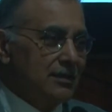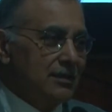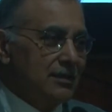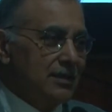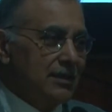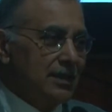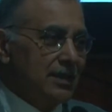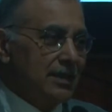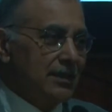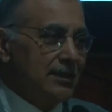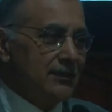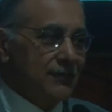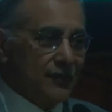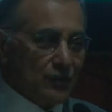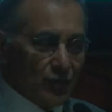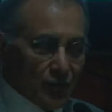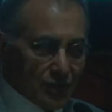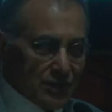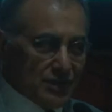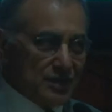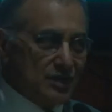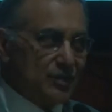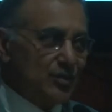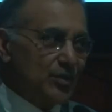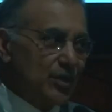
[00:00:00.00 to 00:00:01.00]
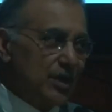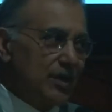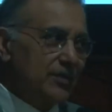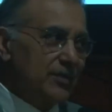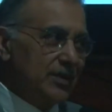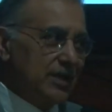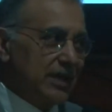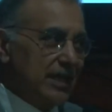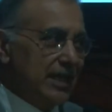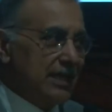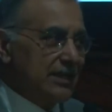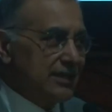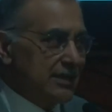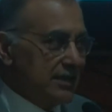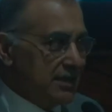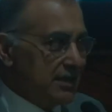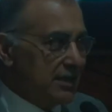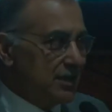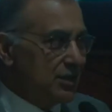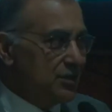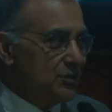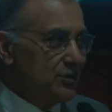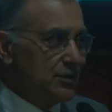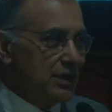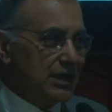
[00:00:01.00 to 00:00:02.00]
And of course, the propaganda in
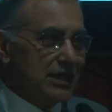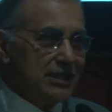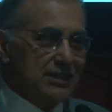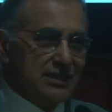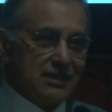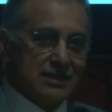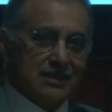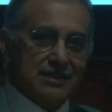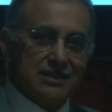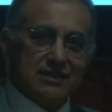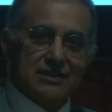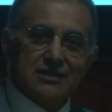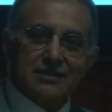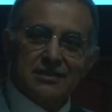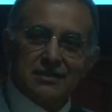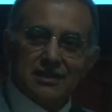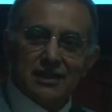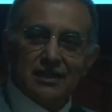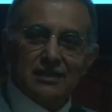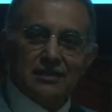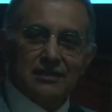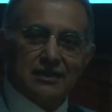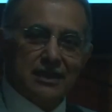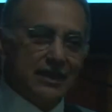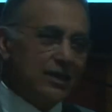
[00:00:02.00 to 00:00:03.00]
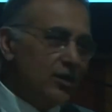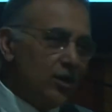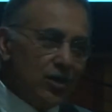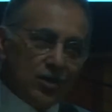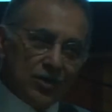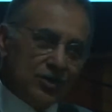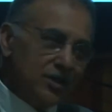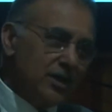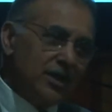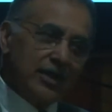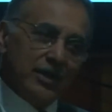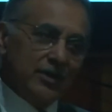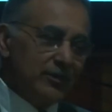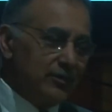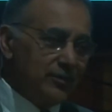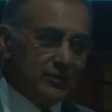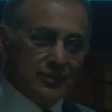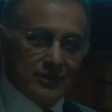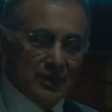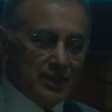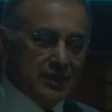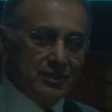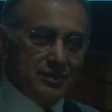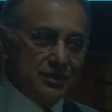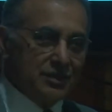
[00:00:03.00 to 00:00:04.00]
the US is that they all come
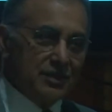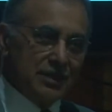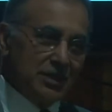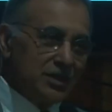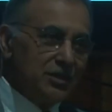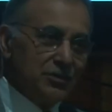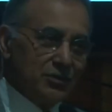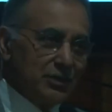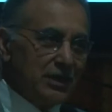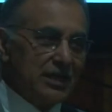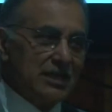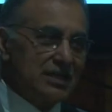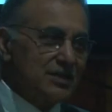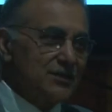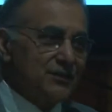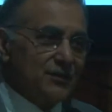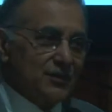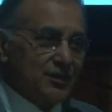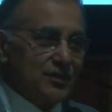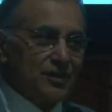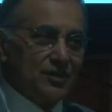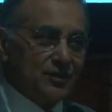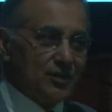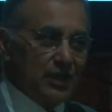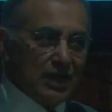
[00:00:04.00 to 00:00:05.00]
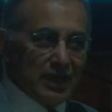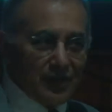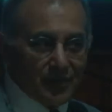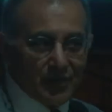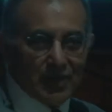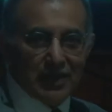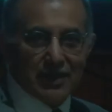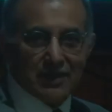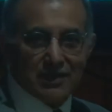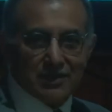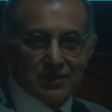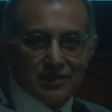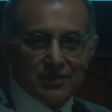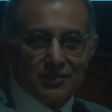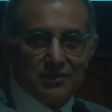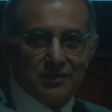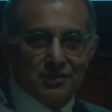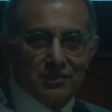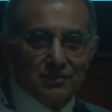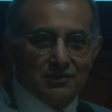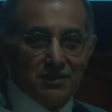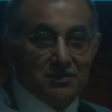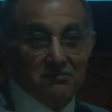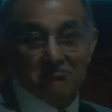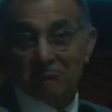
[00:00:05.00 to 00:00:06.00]
to the US for their bypass
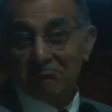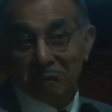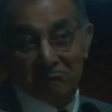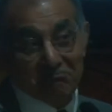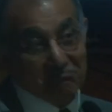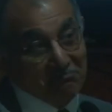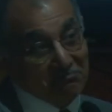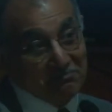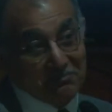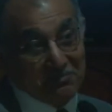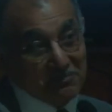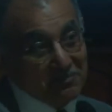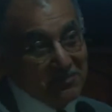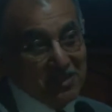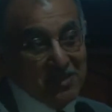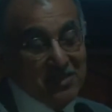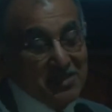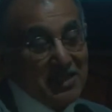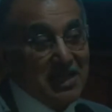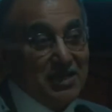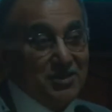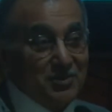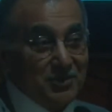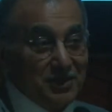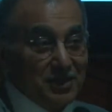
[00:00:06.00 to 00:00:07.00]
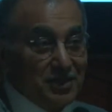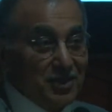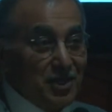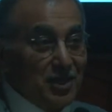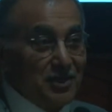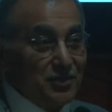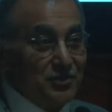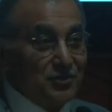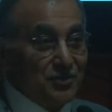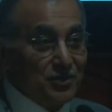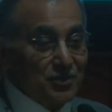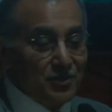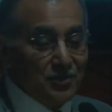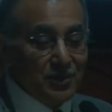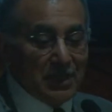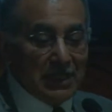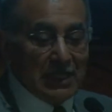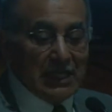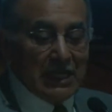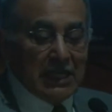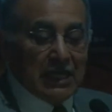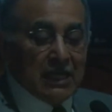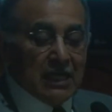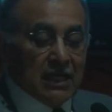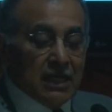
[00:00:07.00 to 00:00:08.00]
surgery. That's actually not true.
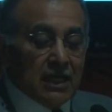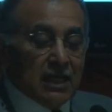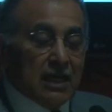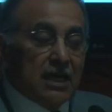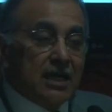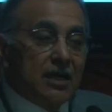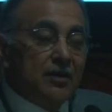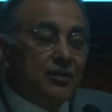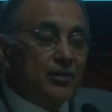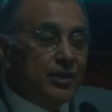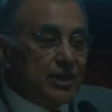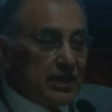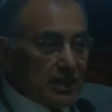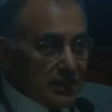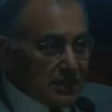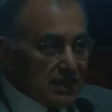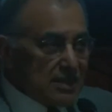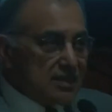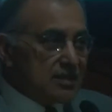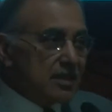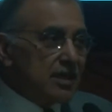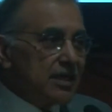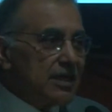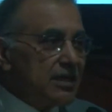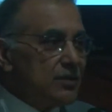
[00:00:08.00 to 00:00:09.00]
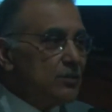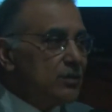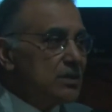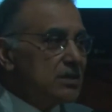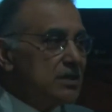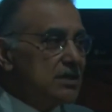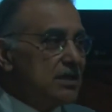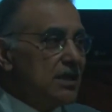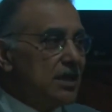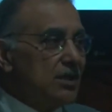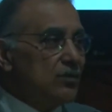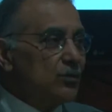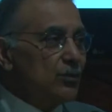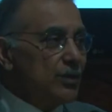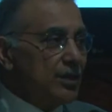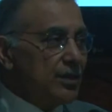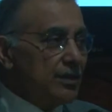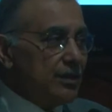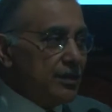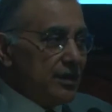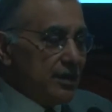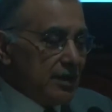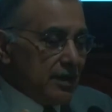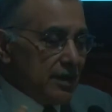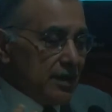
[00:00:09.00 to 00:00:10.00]
But a study was done
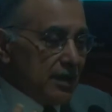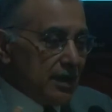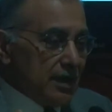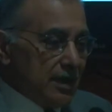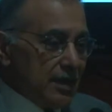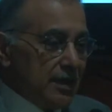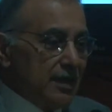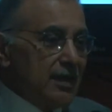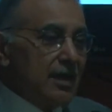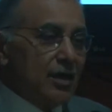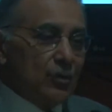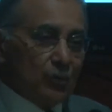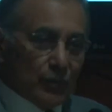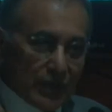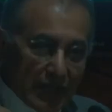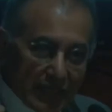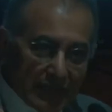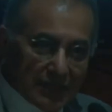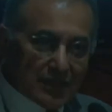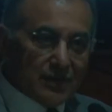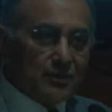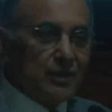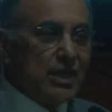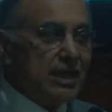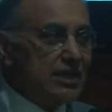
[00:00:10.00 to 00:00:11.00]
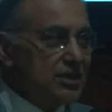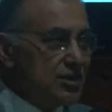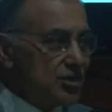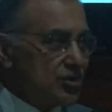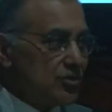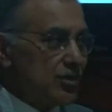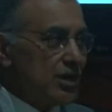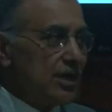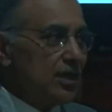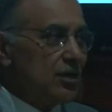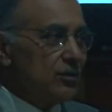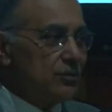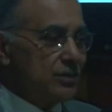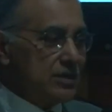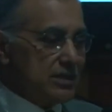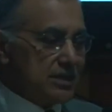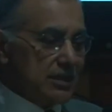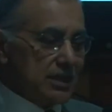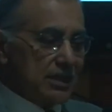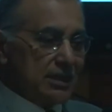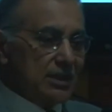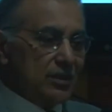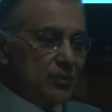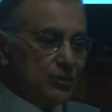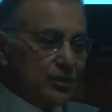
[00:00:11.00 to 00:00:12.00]
where a randomized trial was
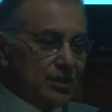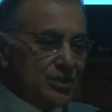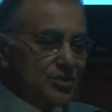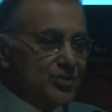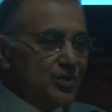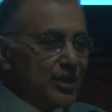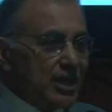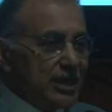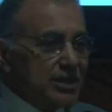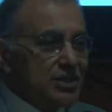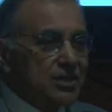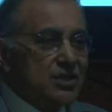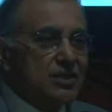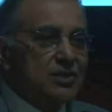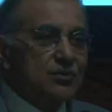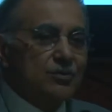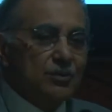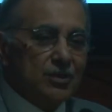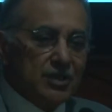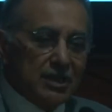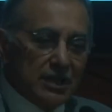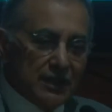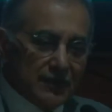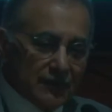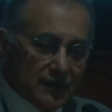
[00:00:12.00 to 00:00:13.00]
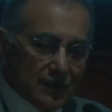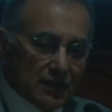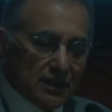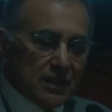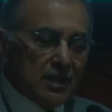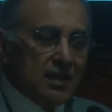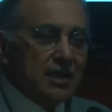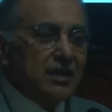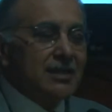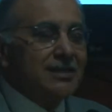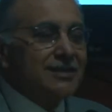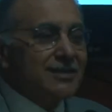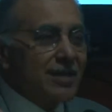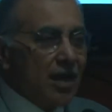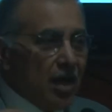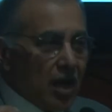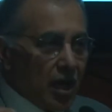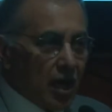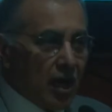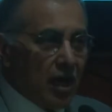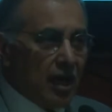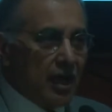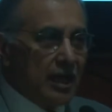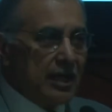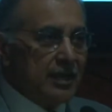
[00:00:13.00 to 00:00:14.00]
done in which patients were given
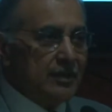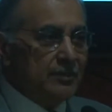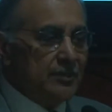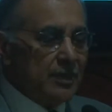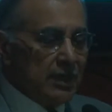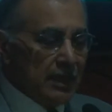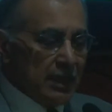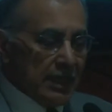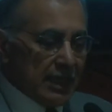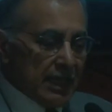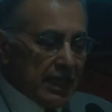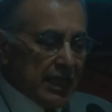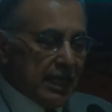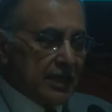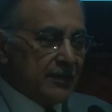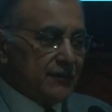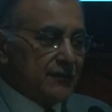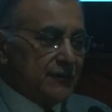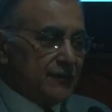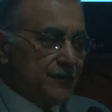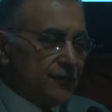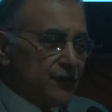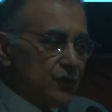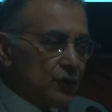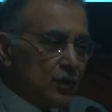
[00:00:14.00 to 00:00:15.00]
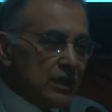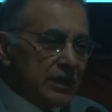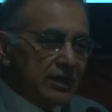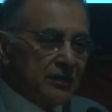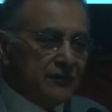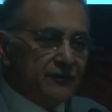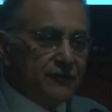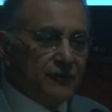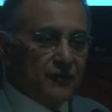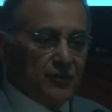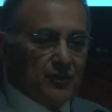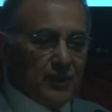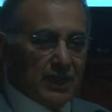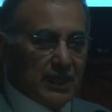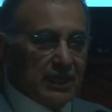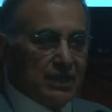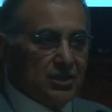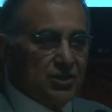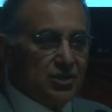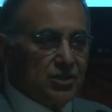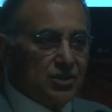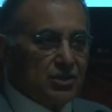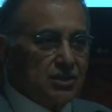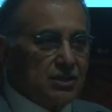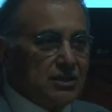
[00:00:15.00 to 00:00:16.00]
time and full
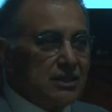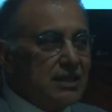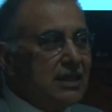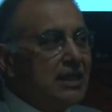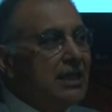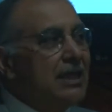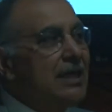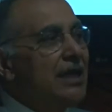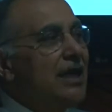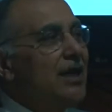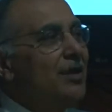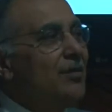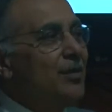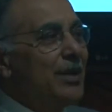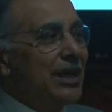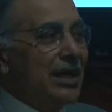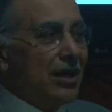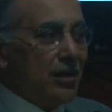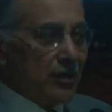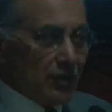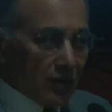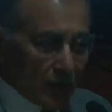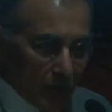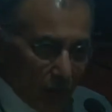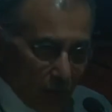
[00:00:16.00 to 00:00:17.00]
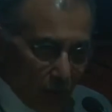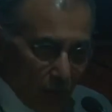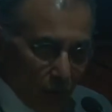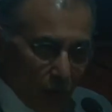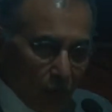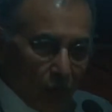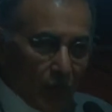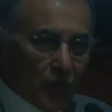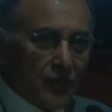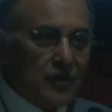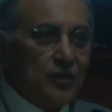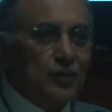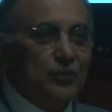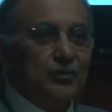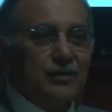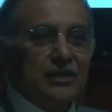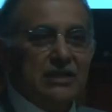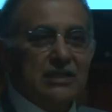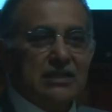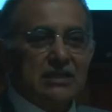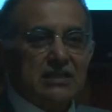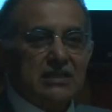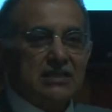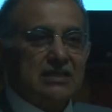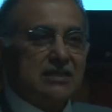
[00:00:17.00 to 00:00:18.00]
information about all the
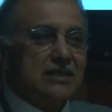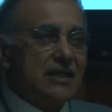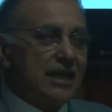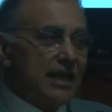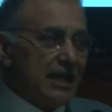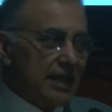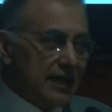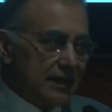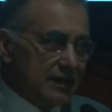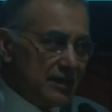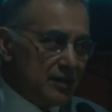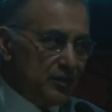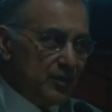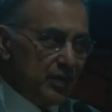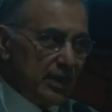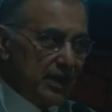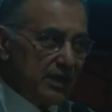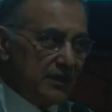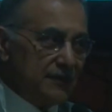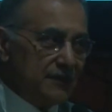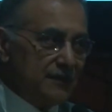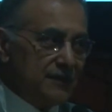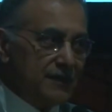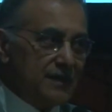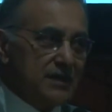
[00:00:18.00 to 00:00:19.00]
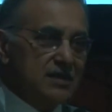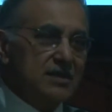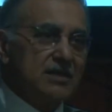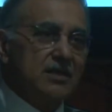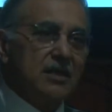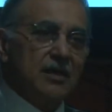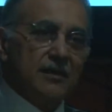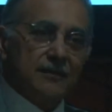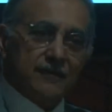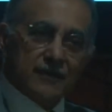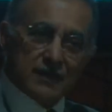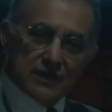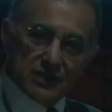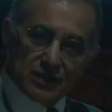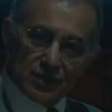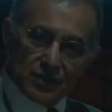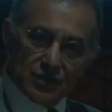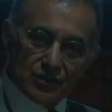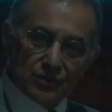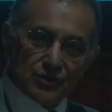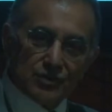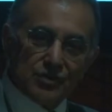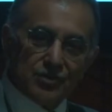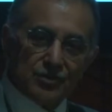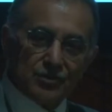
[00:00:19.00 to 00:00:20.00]
risks and the benefits of the
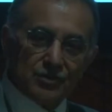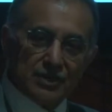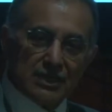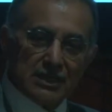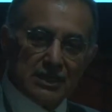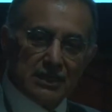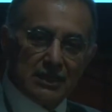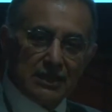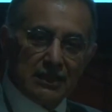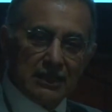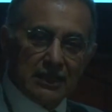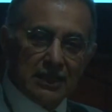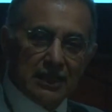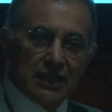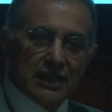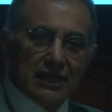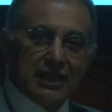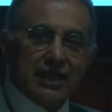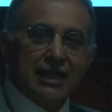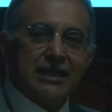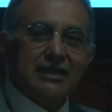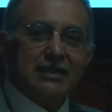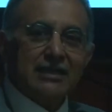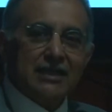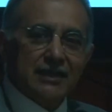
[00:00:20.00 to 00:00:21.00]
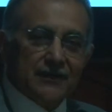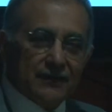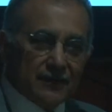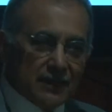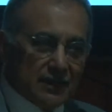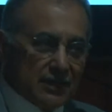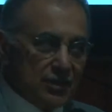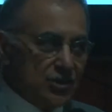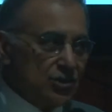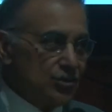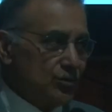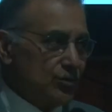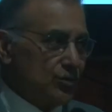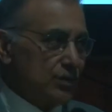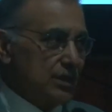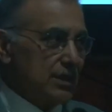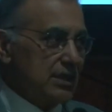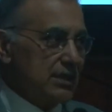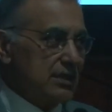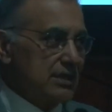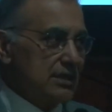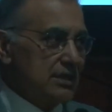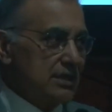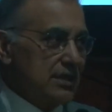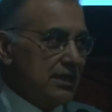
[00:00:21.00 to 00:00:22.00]
surgery and given a
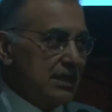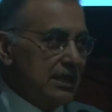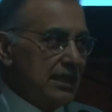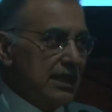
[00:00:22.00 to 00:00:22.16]
choice.